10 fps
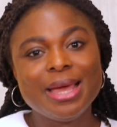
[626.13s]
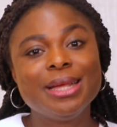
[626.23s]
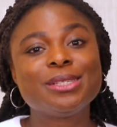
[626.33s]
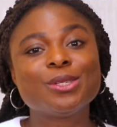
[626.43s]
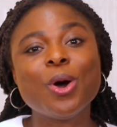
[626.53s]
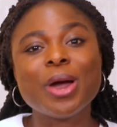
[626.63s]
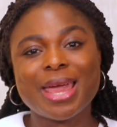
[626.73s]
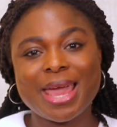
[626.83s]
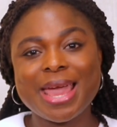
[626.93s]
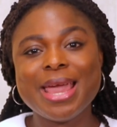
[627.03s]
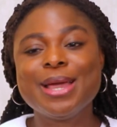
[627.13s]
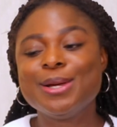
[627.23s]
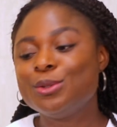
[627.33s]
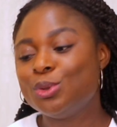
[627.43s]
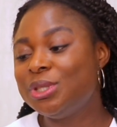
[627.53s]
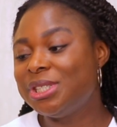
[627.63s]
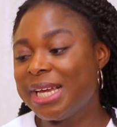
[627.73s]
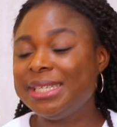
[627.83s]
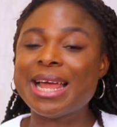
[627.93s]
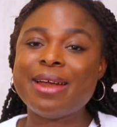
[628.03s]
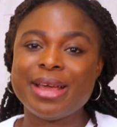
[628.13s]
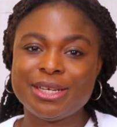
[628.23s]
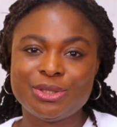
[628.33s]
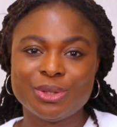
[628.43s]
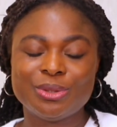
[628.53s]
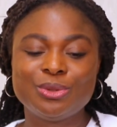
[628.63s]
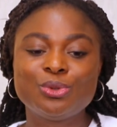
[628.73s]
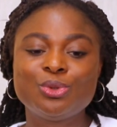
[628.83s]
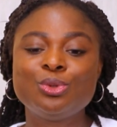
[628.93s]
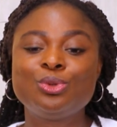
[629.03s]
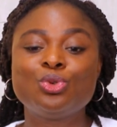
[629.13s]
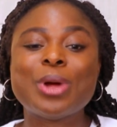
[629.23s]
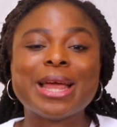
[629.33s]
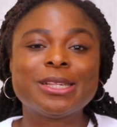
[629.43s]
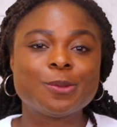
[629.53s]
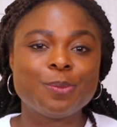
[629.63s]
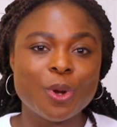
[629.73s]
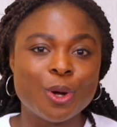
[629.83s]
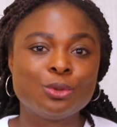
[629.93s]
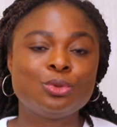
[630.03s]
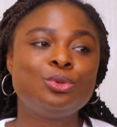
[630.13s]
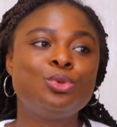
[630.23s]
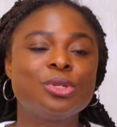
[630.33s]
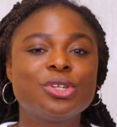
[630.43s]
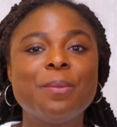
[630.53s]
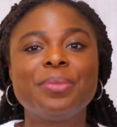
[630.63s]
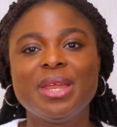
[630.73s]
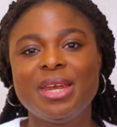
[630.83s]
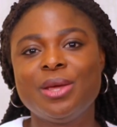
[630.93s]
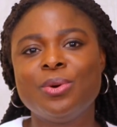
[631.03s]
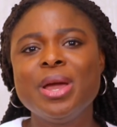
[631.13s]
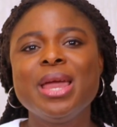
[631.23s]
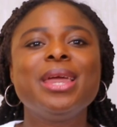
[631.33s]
It's okay to change direction, to explore, to do something new.